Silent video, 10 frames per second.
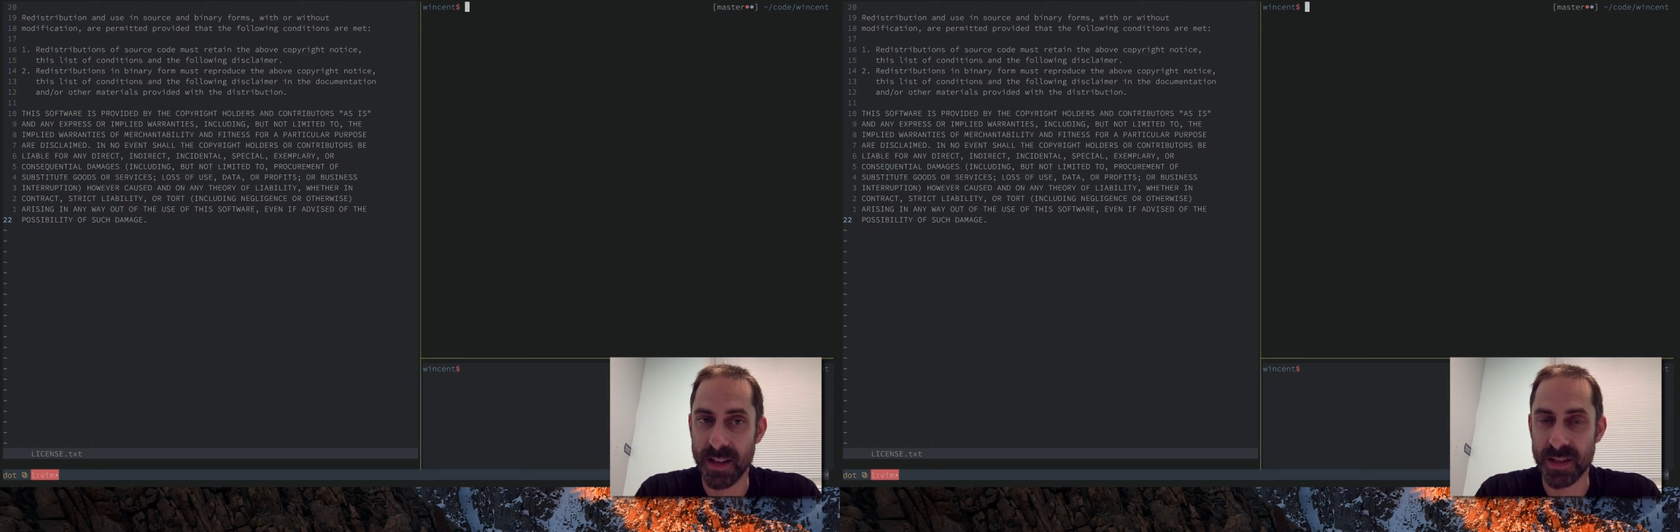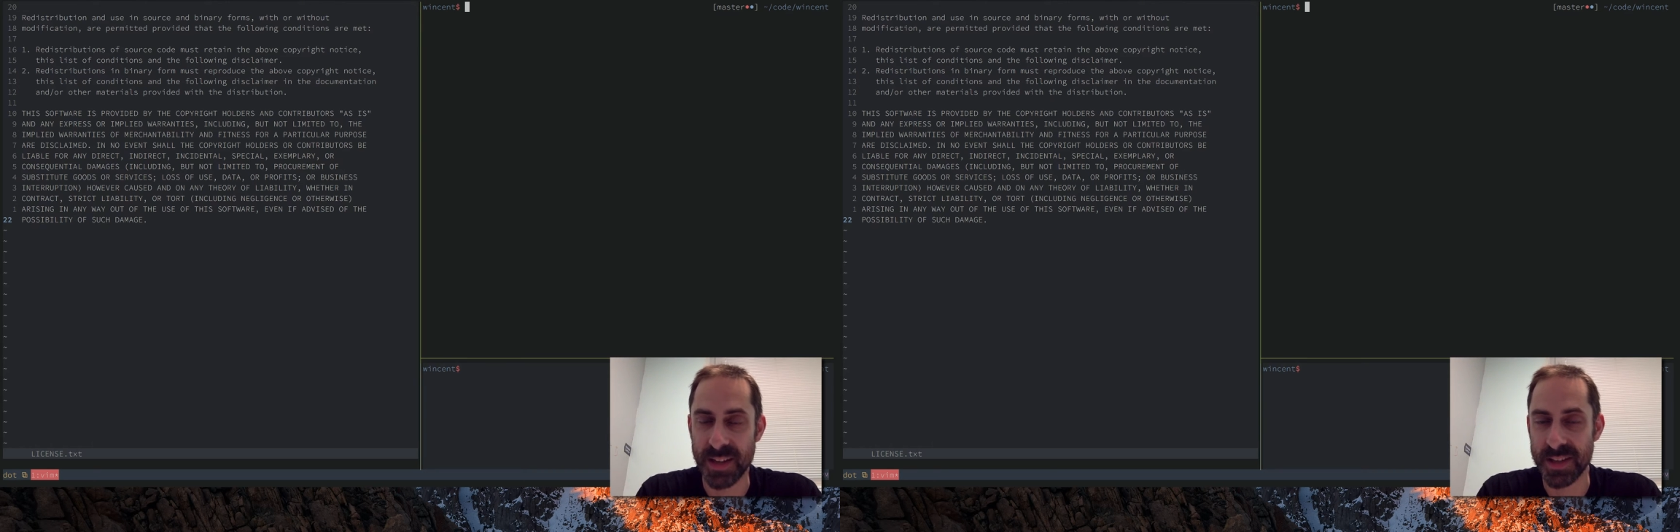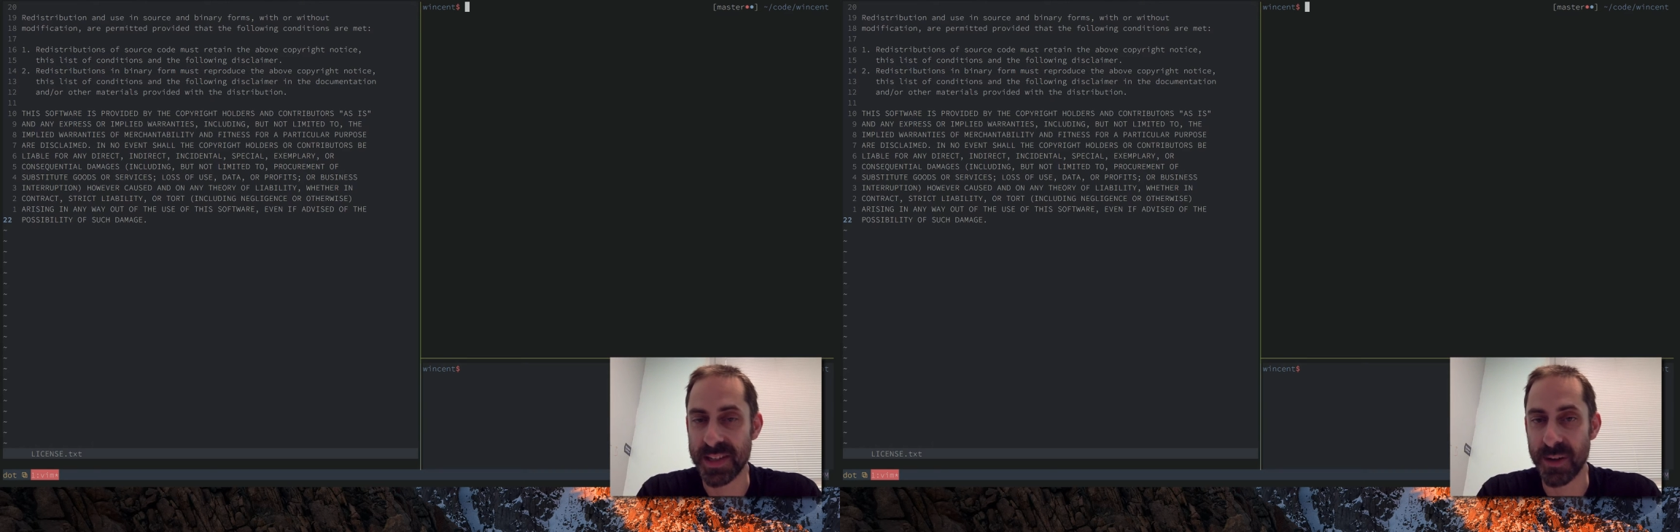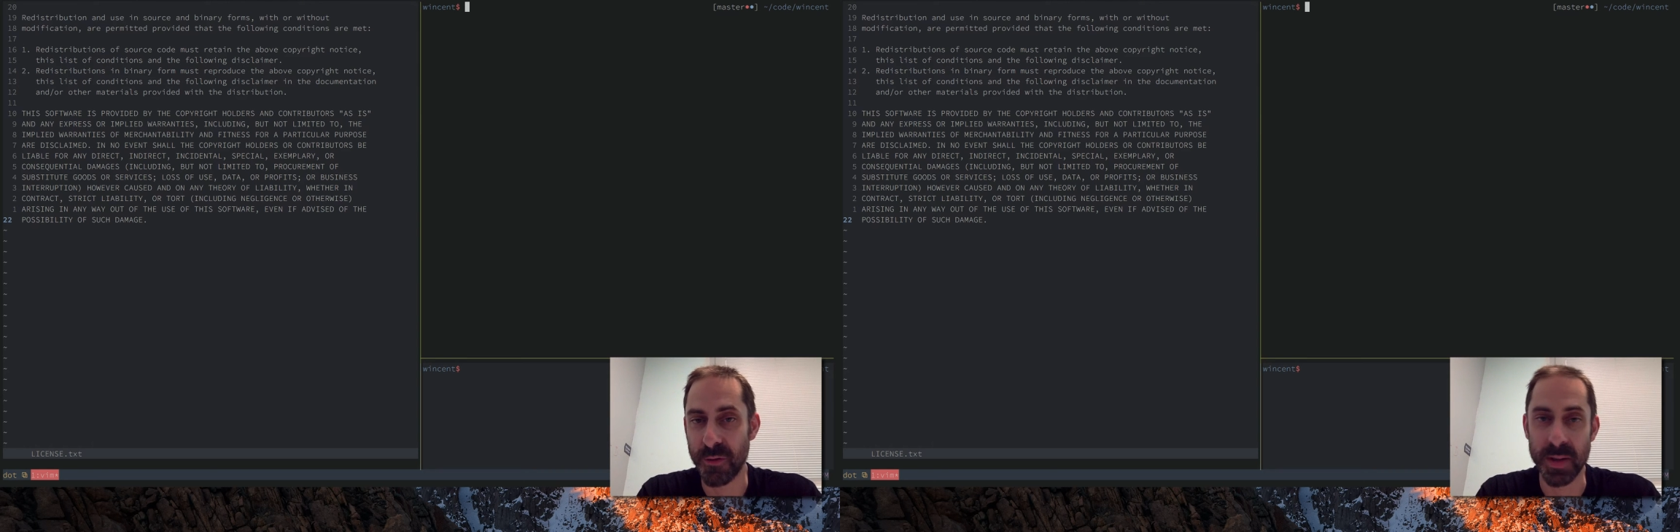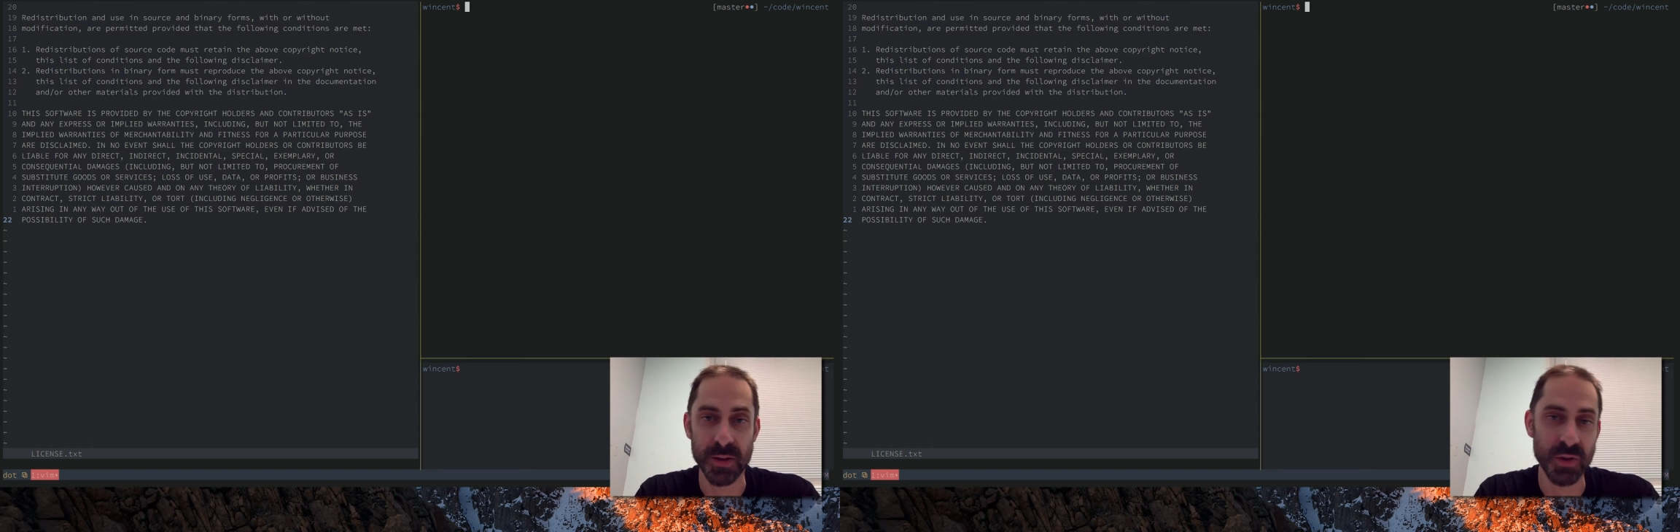it's necessary
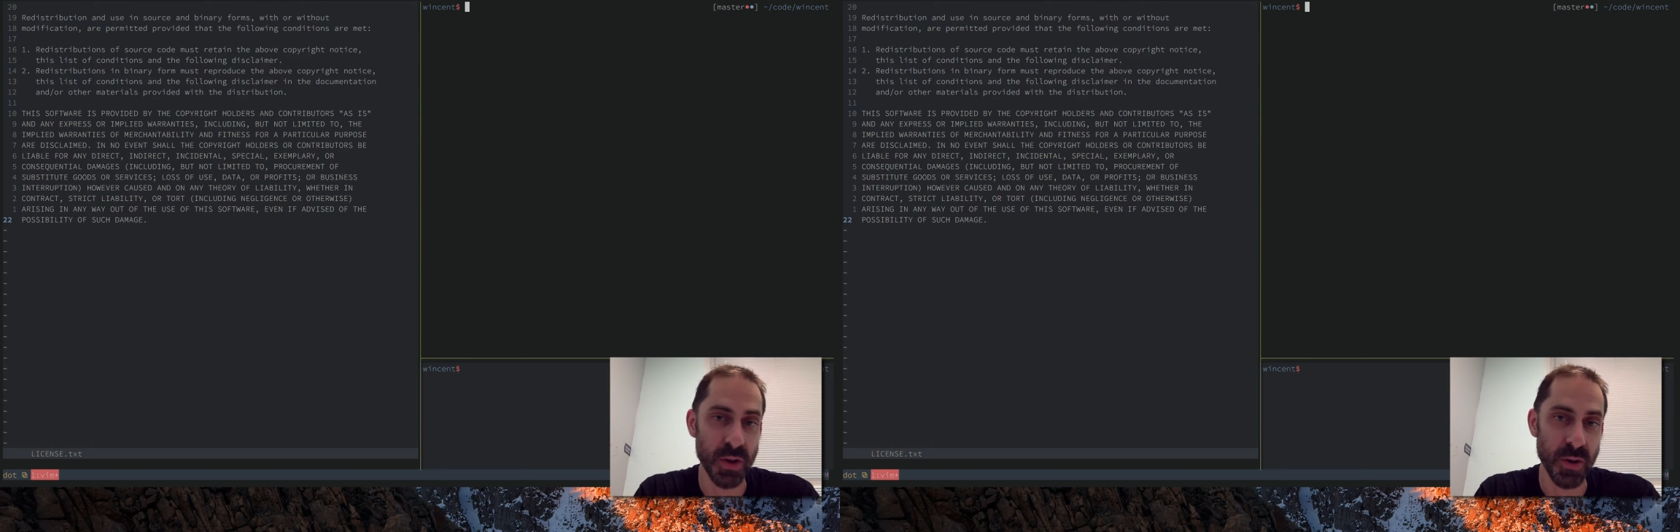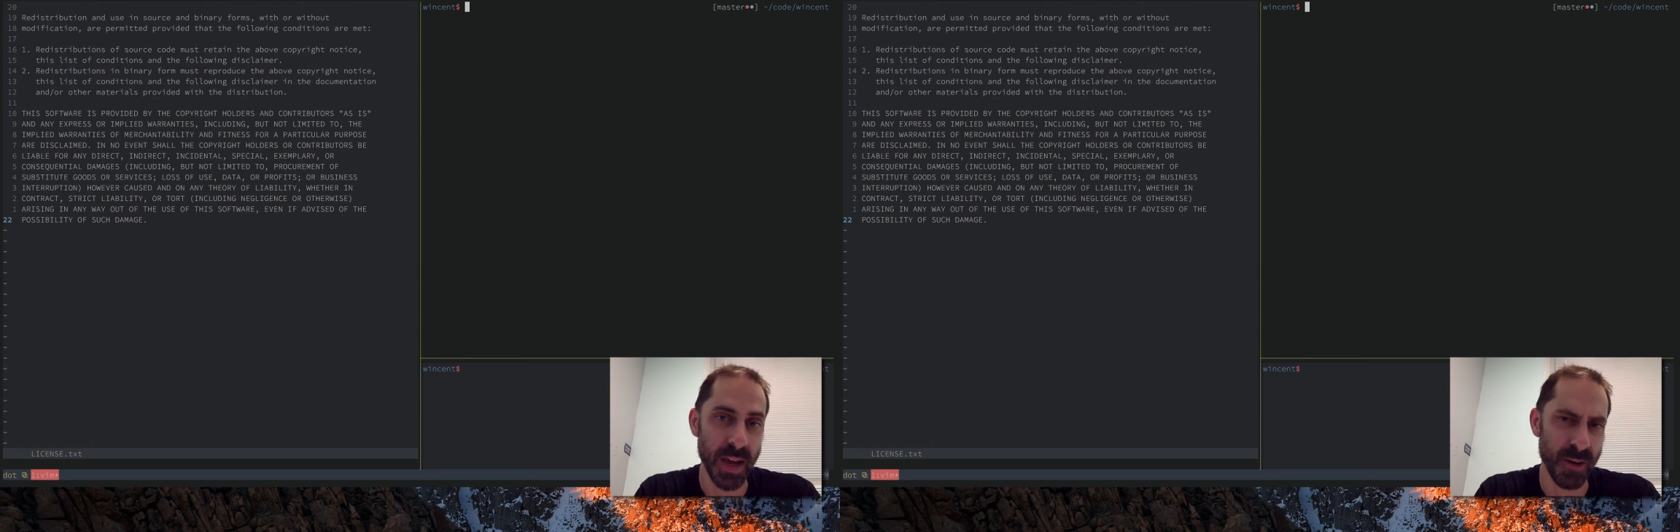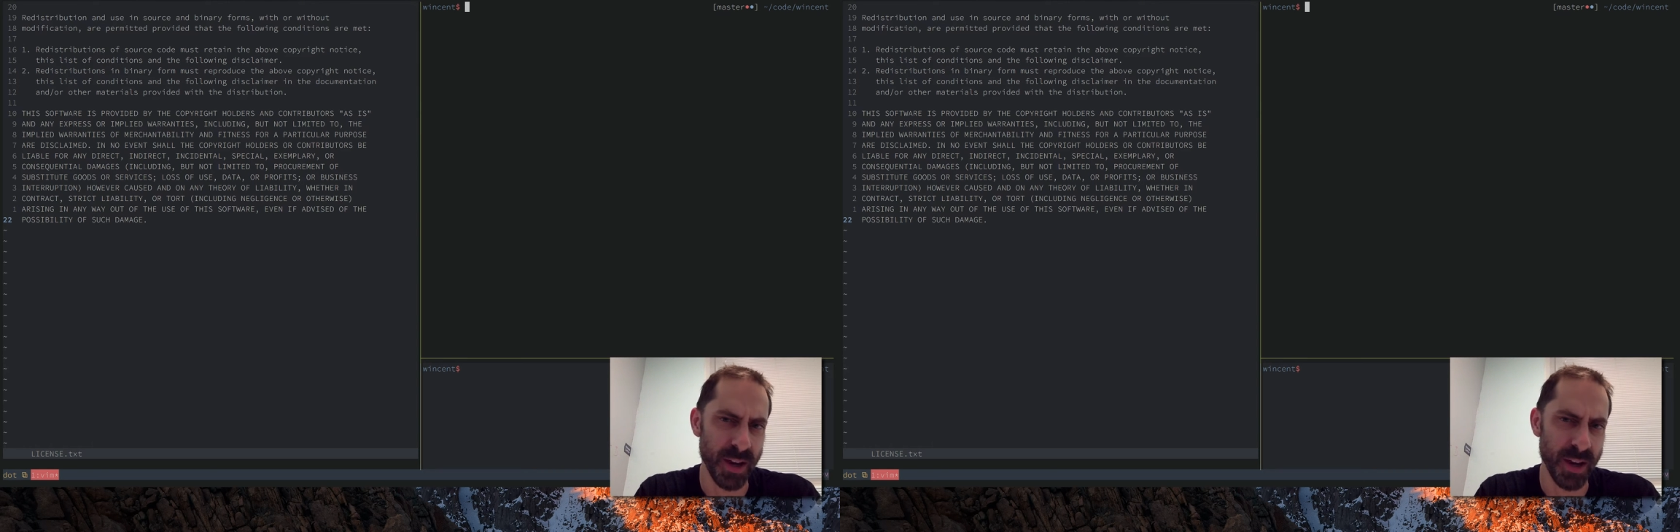for me to show you how